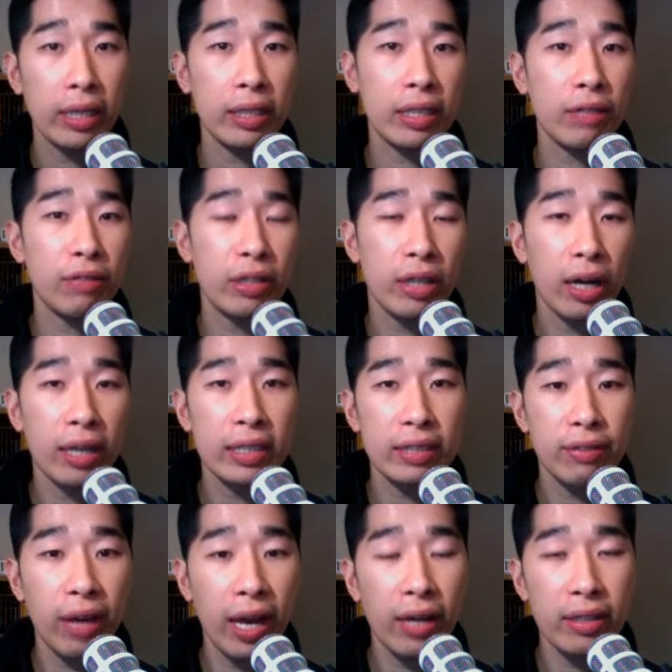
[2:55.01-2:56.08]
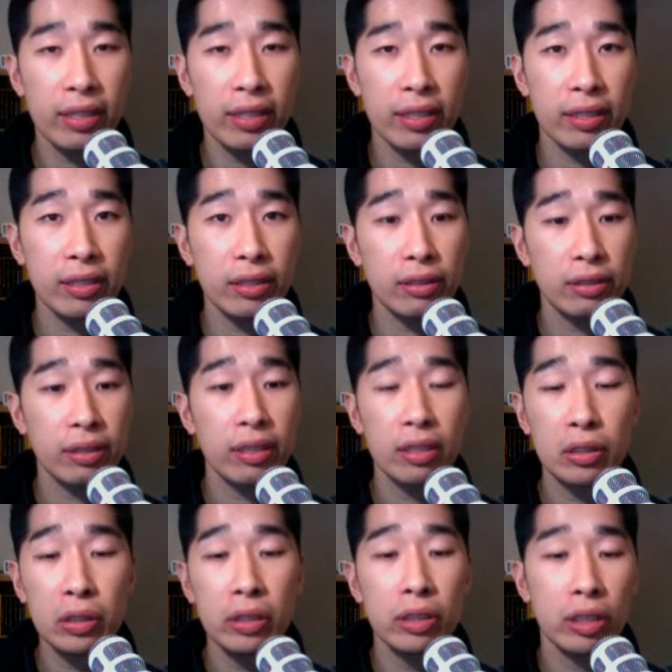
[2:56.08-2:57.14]
give you an idea of how you can use
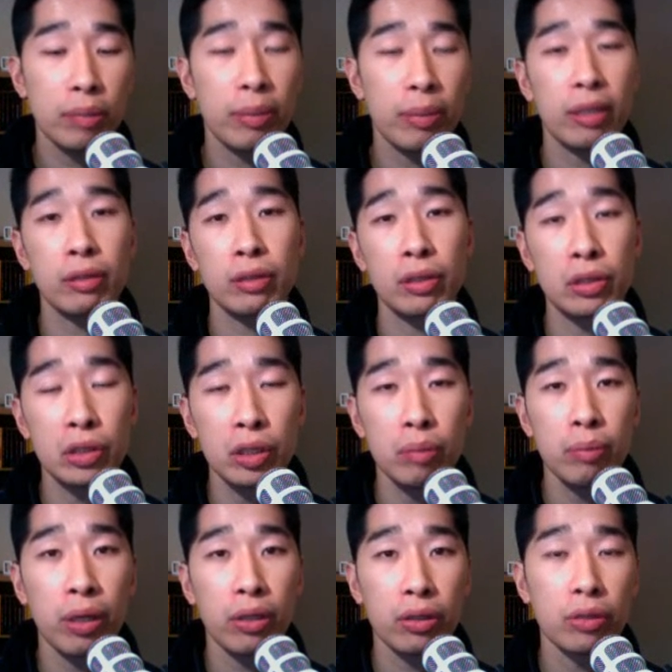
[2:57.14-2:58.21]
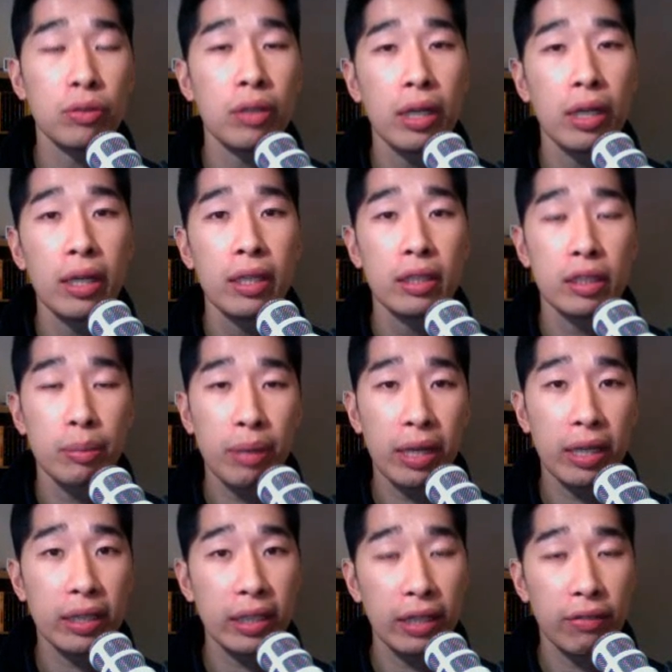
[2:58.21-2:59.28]
YouTube and also TubeMogul to be
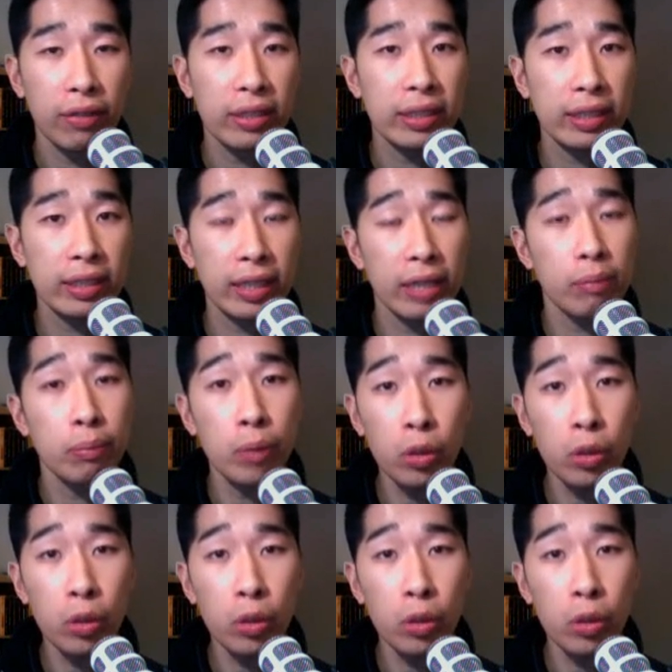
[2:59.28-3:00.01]
able to leverage and get more